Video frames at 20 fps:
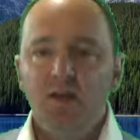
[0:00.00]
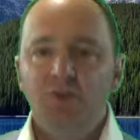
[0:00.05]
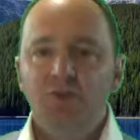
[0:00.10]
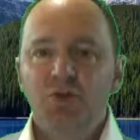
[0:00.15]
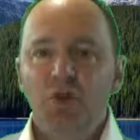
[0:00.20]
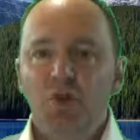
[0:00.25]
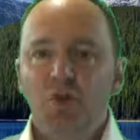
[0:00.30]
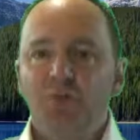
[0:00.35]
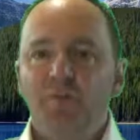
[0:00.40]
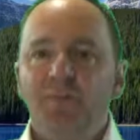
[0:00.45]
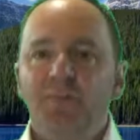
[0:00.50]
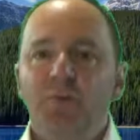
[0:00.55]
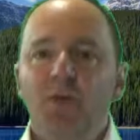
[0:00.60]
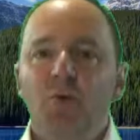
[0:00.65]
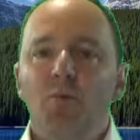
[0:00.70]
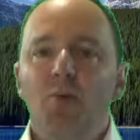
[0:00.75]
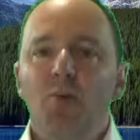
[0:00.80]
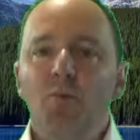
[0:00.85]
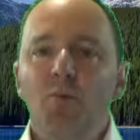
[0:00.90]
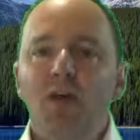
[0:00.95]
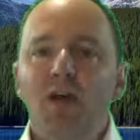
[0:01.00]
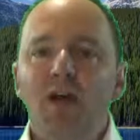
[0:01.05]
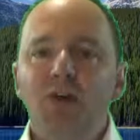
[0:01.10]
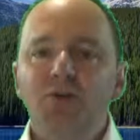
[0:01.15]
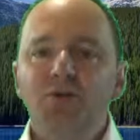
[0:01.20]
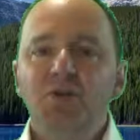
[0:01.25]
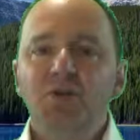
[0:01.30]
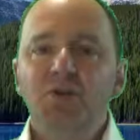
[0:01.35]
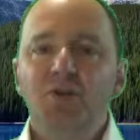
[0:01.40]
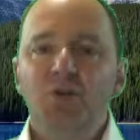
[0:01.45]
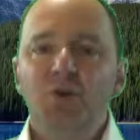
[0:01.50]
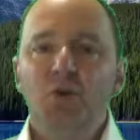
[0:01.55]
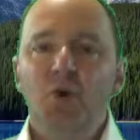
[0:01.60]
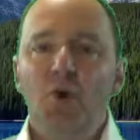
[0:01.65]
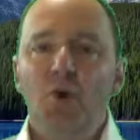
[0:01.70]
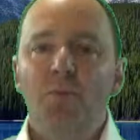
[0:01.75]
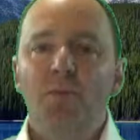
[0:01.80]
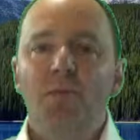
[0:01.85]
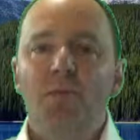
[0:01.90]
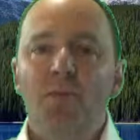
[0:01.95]
So what we actually do
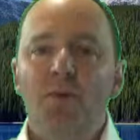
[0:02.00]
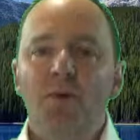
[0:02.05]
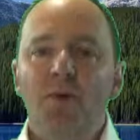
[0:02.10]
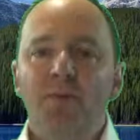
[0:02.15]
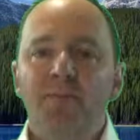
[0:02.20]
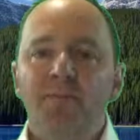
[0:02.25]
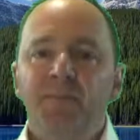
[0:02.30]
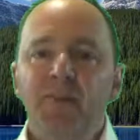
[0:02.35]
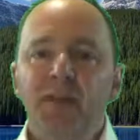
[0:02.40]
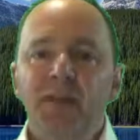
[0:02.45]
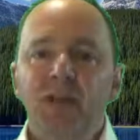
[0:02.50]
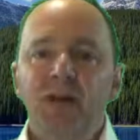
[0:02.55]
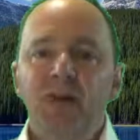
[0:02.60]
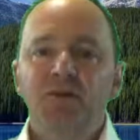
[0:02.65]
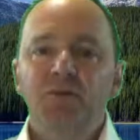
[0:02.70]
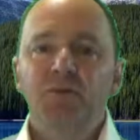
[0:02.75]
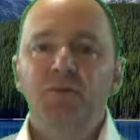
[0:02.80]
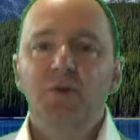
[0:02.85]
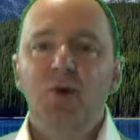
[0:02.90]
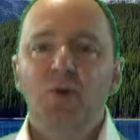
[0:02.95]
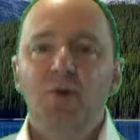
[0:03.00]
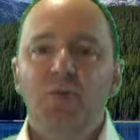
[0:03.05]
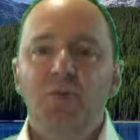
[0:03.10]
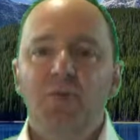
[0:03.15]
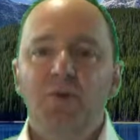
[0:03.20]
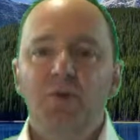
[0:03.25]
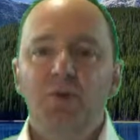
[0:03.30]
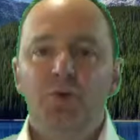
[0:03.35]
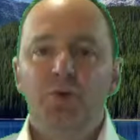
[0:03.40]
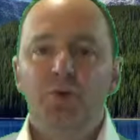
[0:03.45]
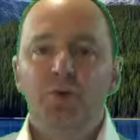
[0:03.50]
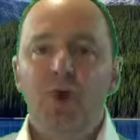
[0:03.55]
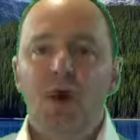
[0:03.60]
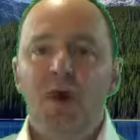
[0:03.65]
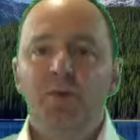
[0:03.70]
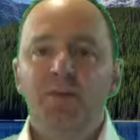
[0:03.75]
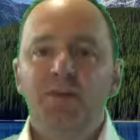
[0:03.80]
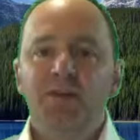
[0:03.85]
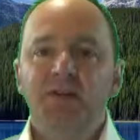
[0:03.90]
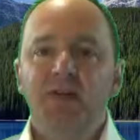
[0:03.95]
hope for is we hope for your
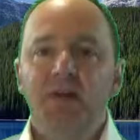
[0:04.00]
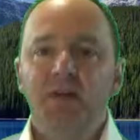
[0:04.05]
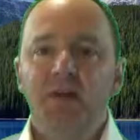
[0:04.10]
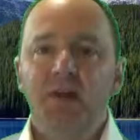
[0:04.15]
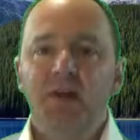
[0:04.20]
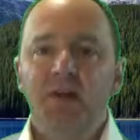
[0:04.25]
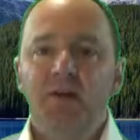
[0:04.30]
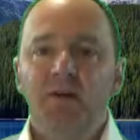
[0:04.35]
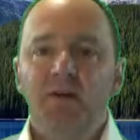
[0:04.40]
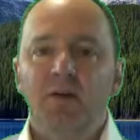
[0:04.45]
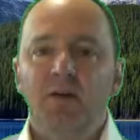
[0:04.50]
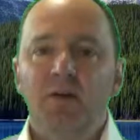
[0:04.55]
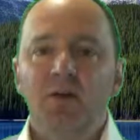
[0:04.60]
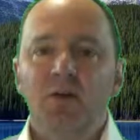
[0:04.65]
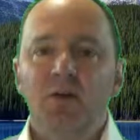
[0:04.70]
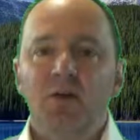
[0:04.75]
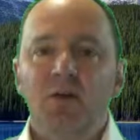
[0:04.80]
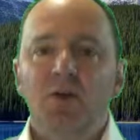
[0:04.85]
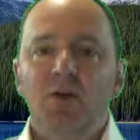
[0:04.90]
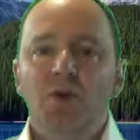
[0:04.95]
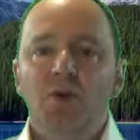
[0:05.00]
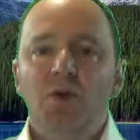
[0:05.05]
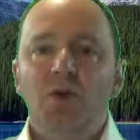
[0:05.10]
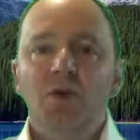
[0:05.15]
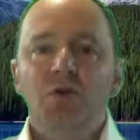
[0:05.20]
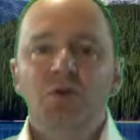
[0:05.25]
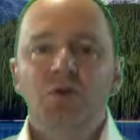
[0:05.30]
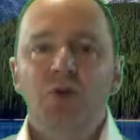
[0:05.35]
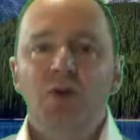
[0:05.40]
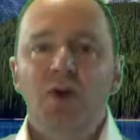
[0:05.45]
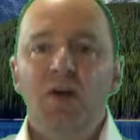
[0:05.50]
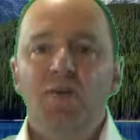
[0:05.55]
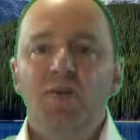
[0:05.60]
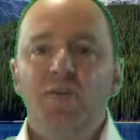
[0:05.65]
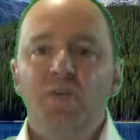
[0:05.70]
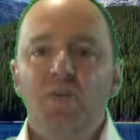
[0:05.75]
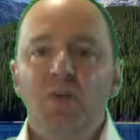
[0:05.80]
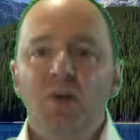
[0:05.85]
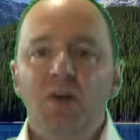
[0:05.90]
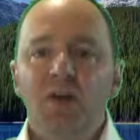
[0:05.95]
commentary so
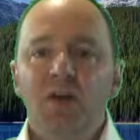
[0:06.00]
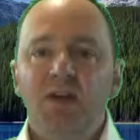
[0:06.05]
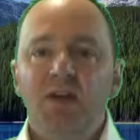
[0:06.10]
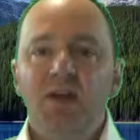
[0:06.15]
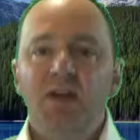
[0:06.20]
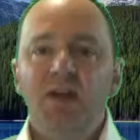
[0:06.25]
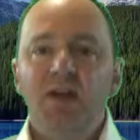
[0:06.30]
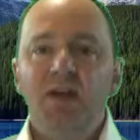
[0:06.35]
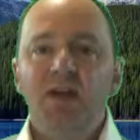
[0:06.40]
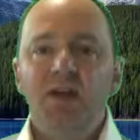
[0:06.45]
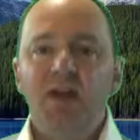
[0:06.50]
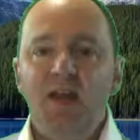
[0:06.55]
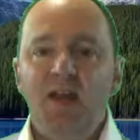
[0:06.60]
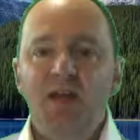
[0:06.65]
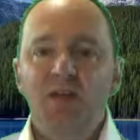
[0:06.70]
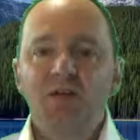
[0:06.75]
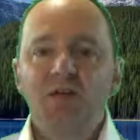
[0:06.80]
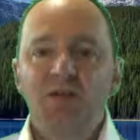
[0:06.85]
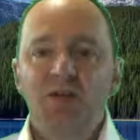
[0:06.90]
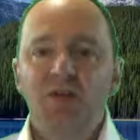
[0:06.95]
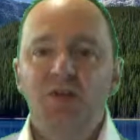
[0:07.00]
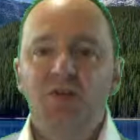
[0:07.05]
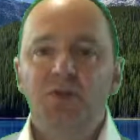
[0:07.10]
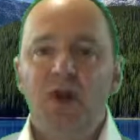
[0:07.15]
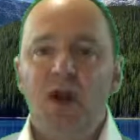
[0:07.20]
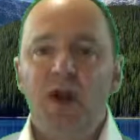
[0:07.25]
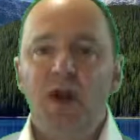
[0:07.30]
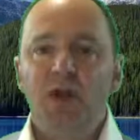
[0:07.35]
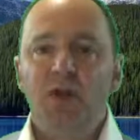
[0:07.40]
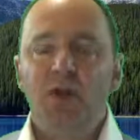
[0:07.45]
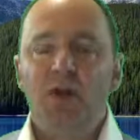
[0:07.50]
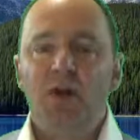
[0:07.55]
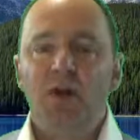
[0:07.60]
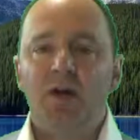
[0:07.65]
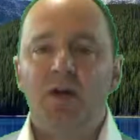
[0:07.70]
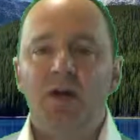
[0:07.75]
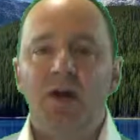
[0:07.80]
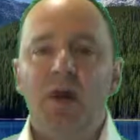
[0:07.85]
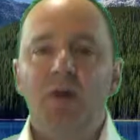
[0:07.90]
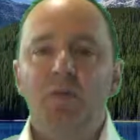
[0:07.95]
that we can engage in a
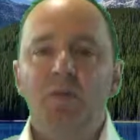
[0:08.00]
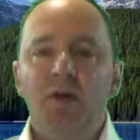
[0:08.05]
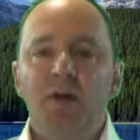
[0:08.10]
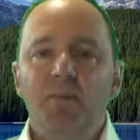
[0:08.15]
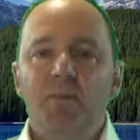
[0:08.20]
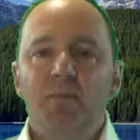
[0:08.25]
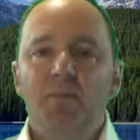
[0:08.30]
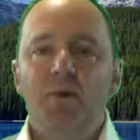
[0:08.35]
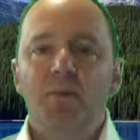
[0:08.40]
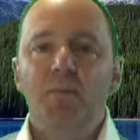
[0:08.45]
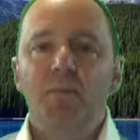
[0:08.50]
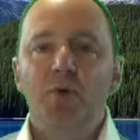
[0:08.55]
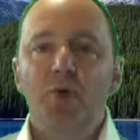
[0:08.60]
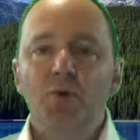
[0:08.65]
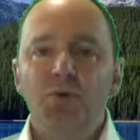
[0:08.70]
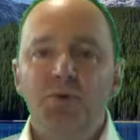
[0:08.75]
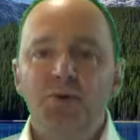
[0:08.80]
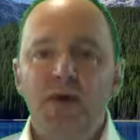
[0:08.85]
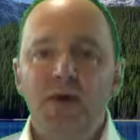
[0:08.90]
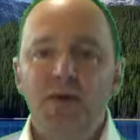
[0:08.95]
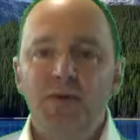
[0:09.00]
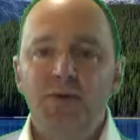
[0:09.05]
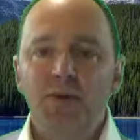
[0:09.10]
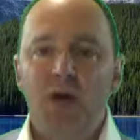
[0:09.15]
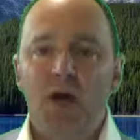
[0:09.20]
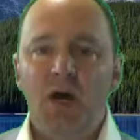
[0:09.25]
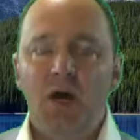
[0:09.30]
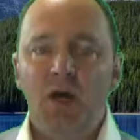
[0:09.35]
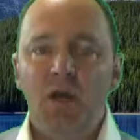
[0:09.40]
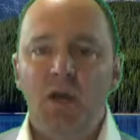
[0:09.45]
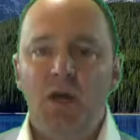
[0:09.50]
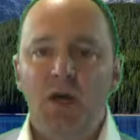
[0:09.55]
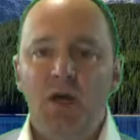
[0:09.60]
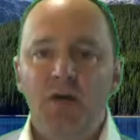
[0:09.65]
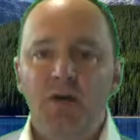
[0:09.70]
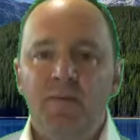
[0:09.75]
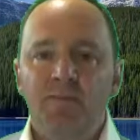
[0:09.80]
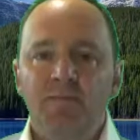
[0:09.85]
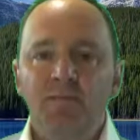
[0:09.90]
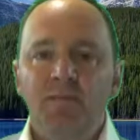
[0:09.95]
dialogue and we can promote that
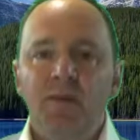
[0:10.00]
dialogue